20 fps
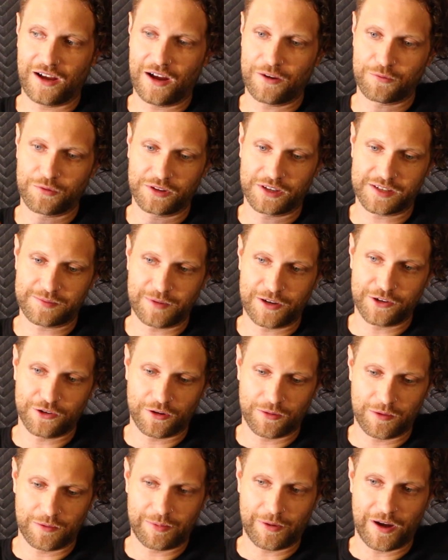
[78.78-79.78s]
I release my
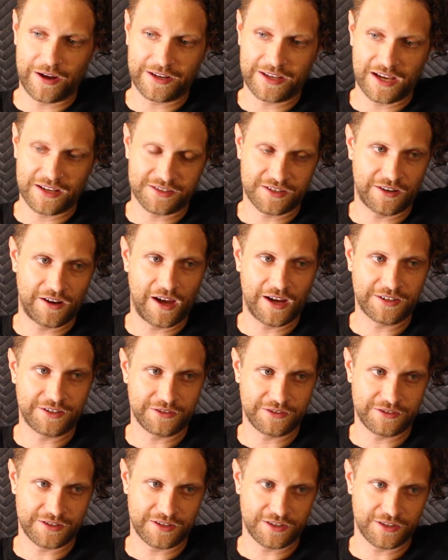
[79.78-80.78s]
normal podcast on
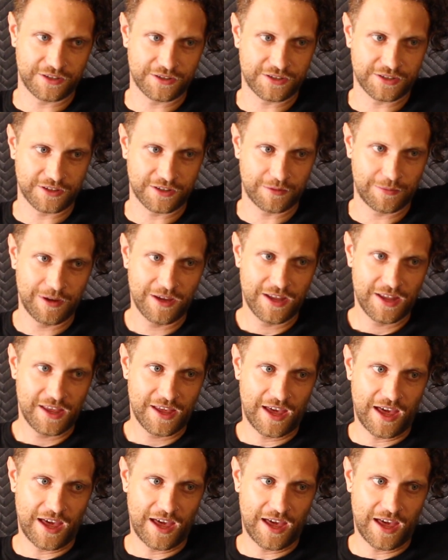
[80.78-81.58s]
iTunes and YouTube,